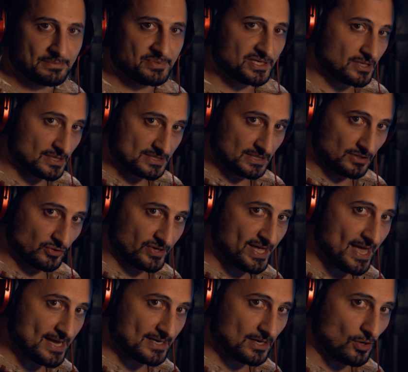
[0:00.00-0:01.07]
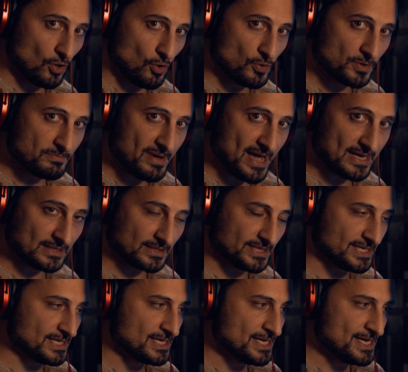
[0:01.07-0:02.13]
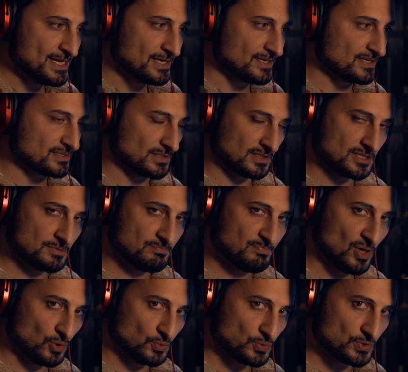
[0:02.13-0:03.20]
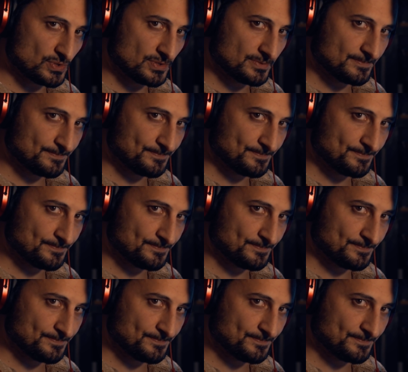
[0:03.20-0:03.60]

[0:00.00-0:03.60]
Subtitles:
because the locator automatically is exposed.